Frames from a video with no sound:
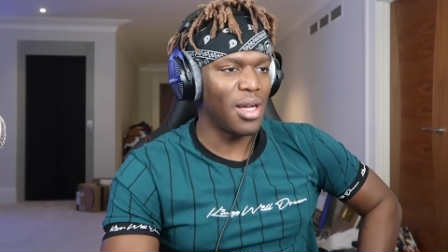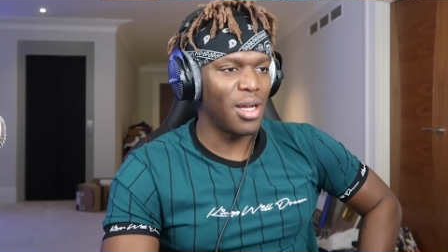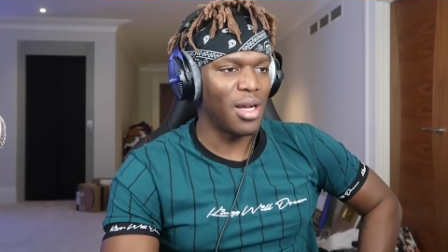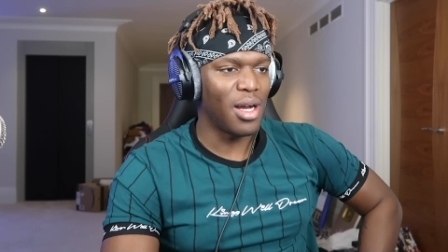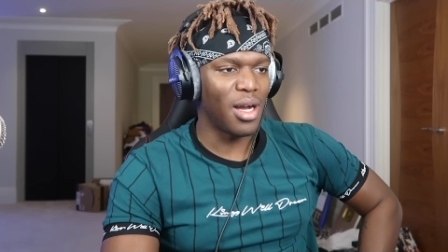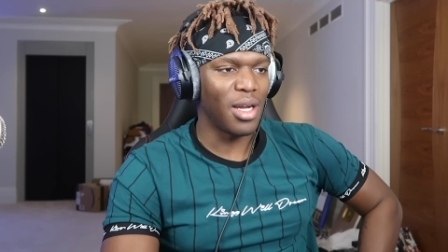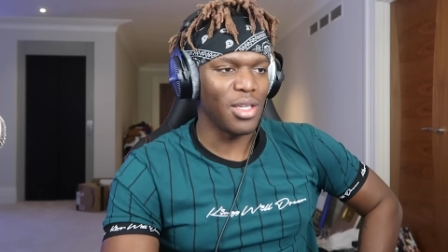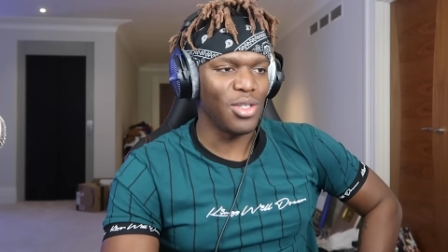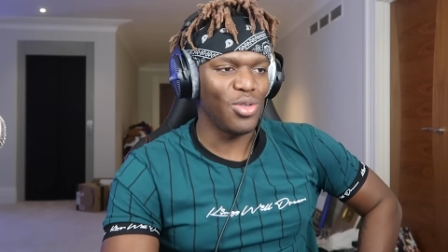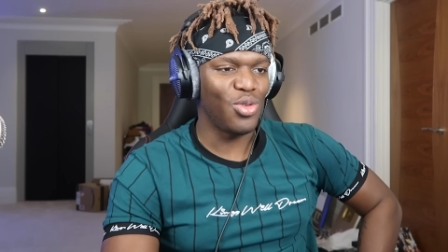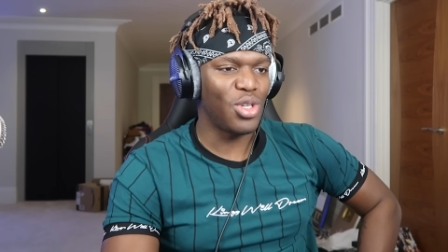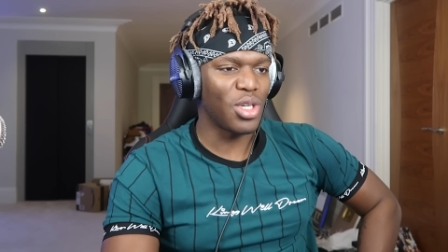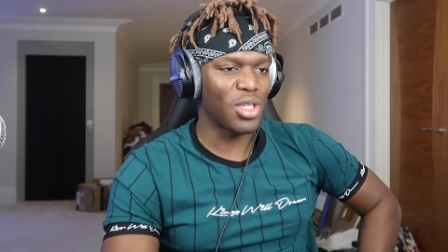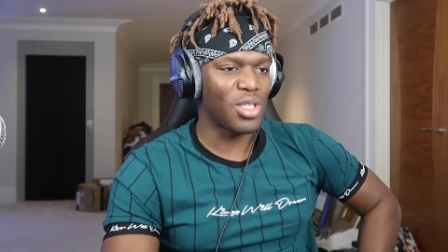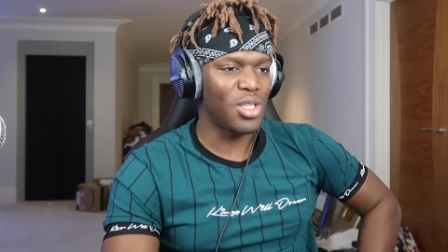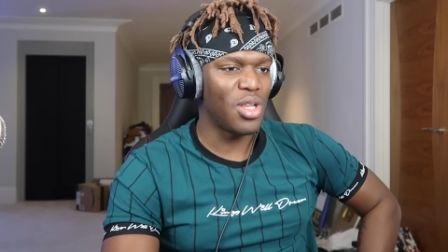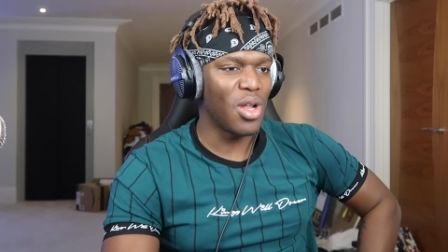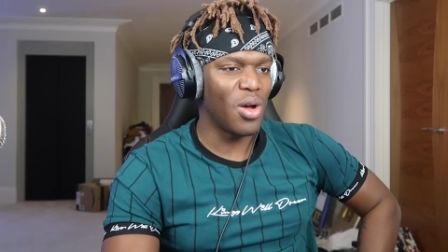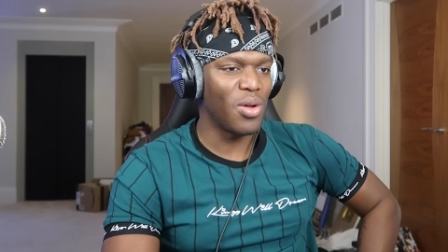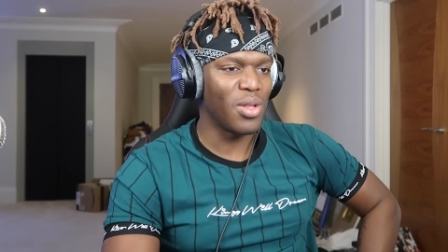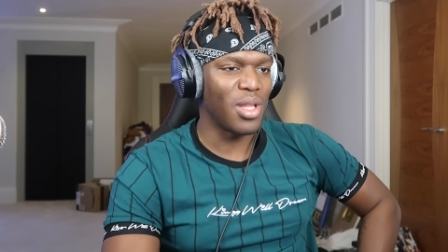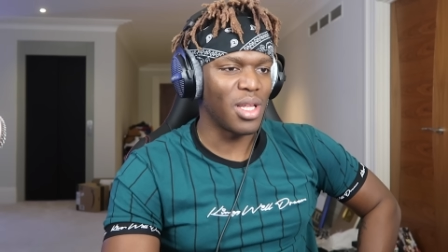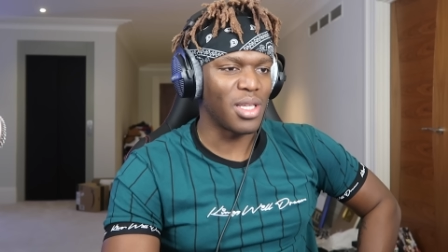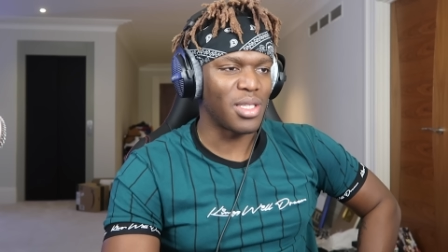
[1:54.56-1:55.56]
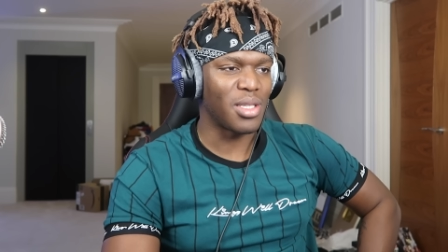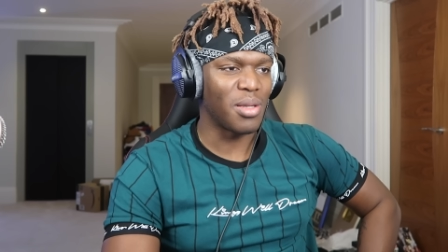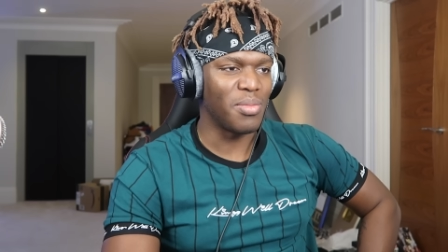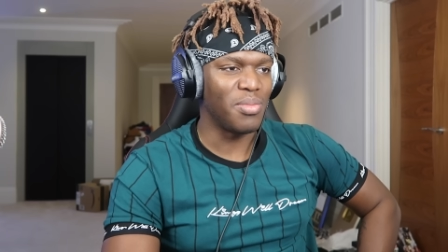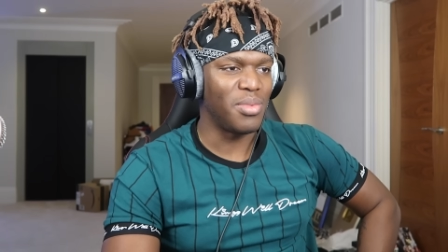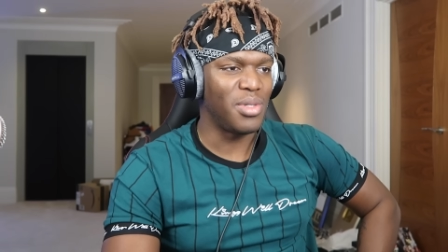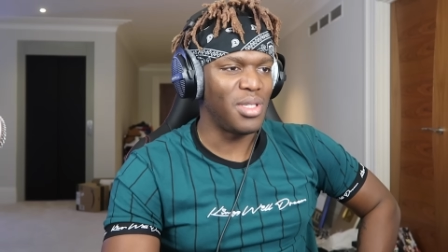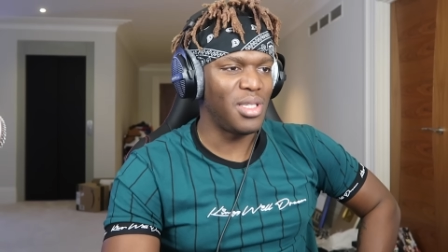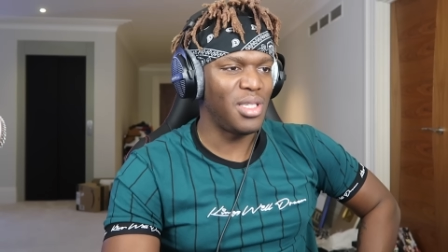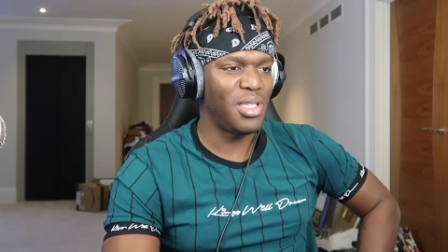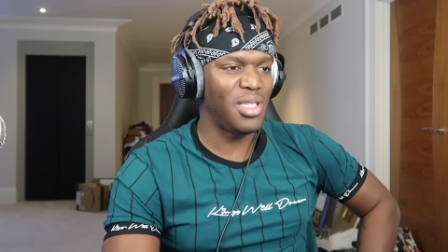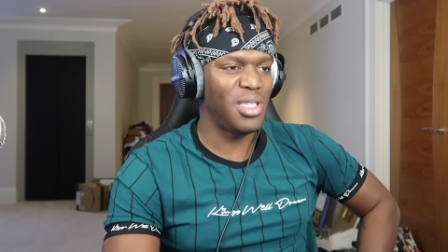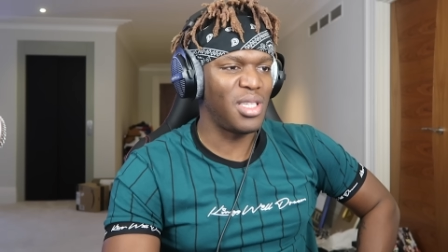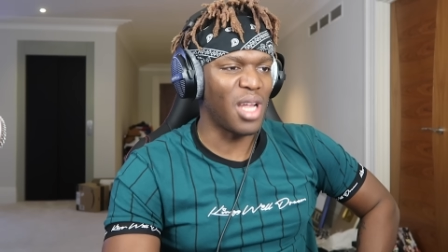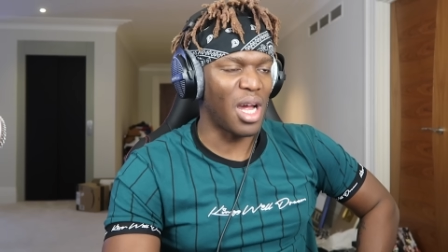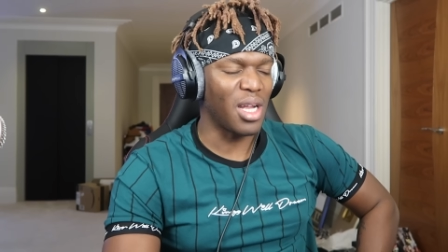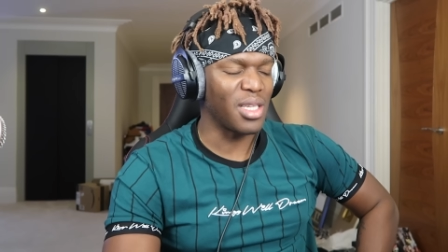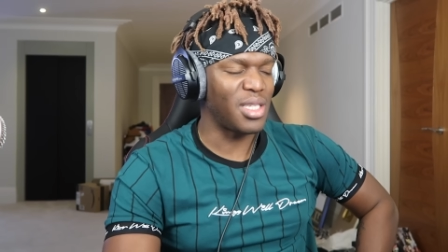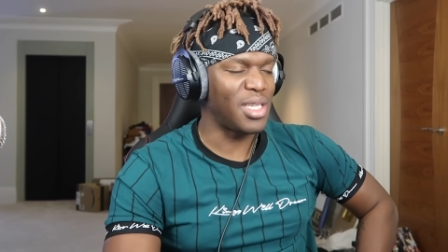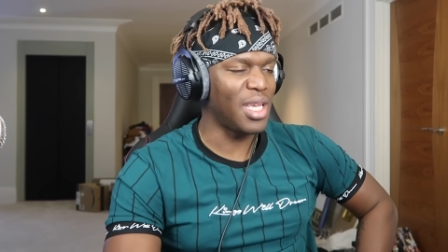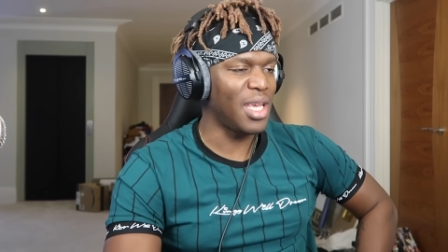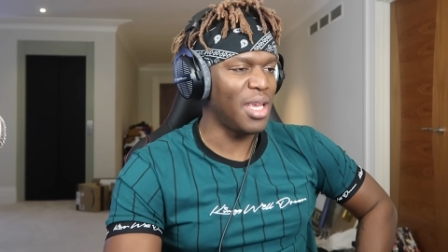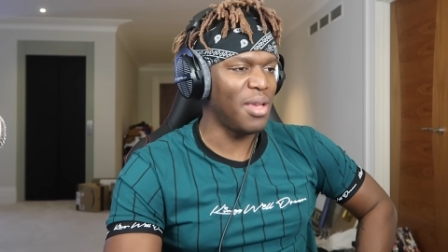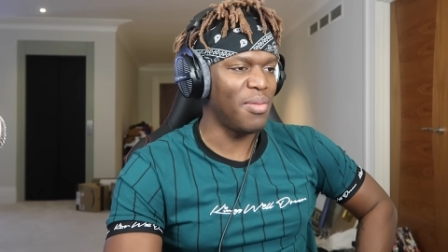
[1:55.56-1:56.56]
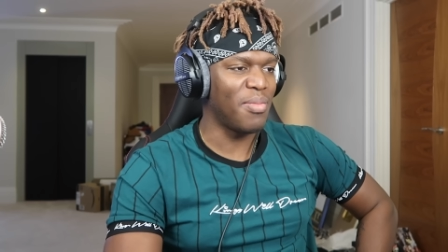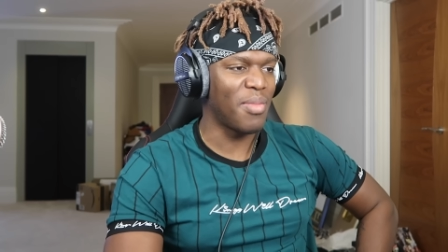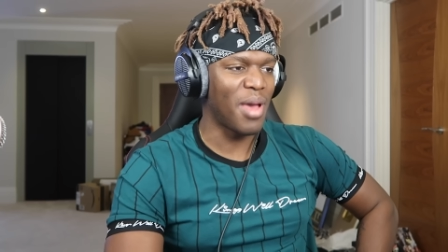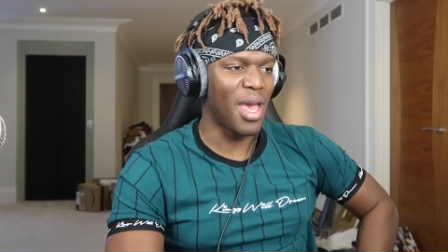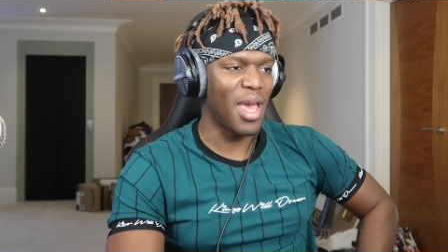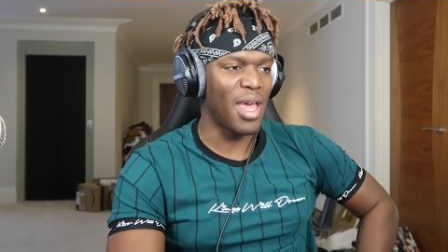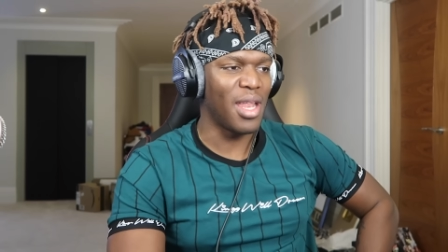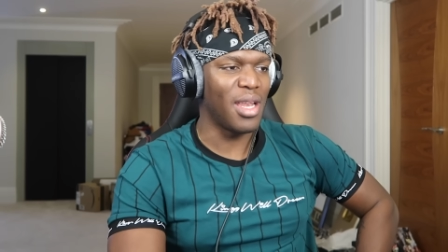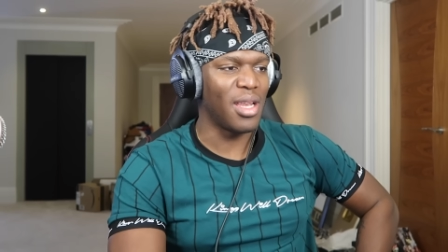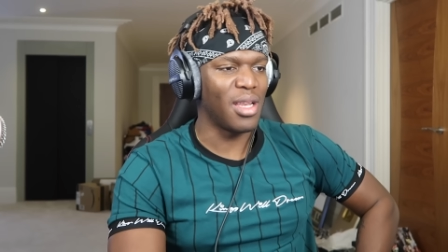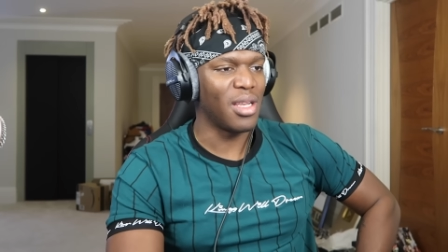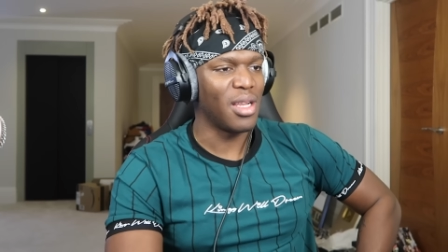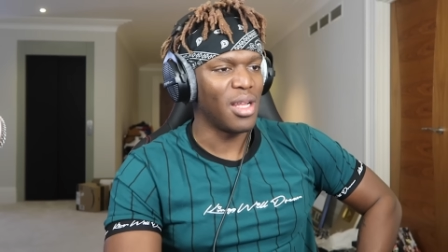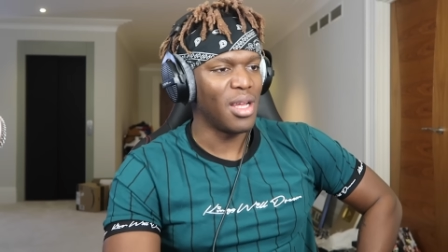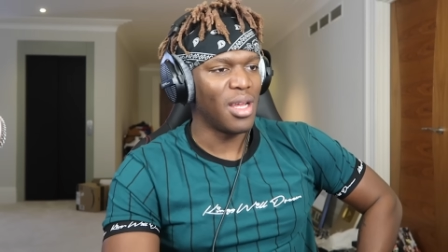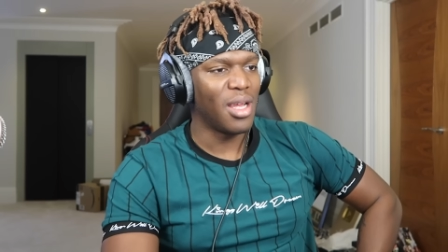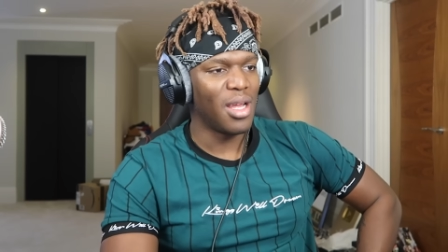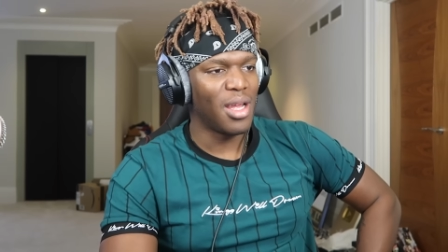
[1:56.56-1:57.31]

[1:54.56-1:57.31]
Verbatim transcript: Oh, you just know there's some dirty men